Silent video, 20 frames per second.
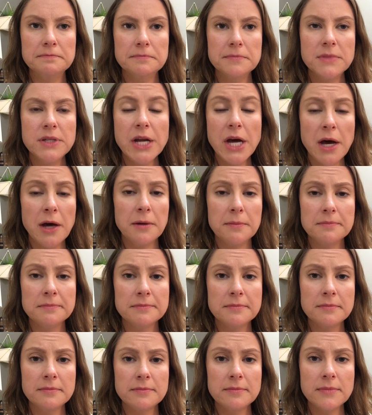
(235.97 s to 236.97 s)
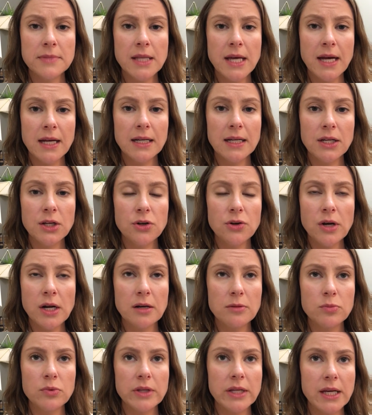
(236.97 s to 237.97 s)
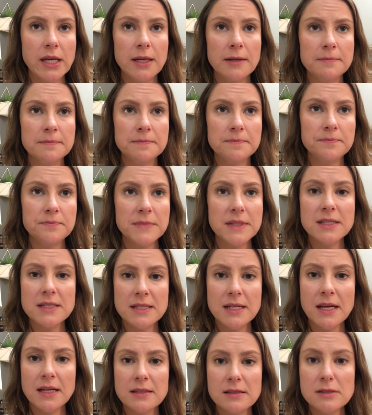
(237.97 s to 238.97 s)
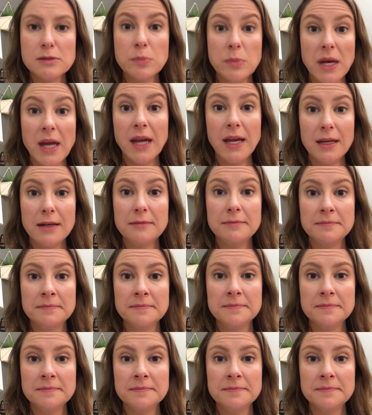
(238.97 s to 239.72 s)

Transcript: numb that incredibly intense pain.